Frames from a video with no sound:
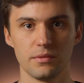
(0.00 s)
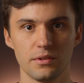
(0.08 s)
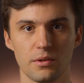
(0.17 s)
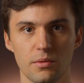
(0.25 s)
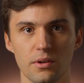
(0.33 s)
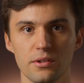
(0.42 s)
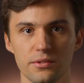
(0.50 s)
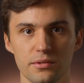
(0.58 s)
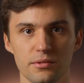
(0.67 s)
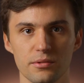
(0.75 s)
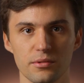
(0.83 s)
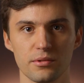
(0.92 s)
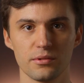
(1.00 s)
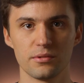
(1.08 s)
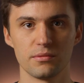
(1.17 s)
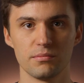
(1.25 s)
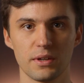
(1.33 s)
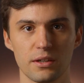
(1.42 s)
in the world could
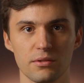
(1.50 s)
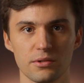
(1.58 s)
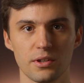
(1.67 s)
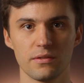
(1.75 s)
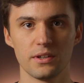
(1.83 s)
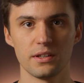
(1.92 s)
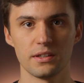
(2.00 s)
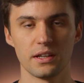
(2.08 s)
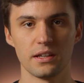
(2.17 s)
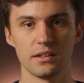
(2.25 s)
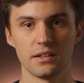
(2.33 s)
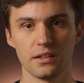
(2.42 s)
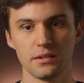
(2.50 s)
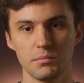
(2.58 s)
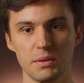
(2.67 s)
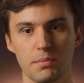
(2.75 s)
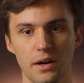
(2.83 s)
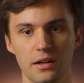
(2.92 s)
make use of it and
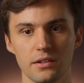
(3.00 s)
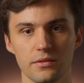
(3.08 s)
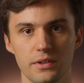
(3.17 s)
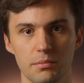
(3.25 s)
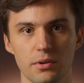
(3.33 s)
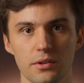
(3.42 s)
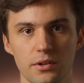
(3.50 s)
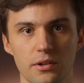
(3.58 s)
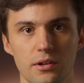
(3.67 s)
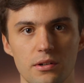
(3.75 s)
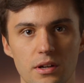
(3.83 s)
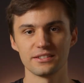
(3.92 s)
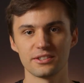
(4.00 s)
be part of the protocol.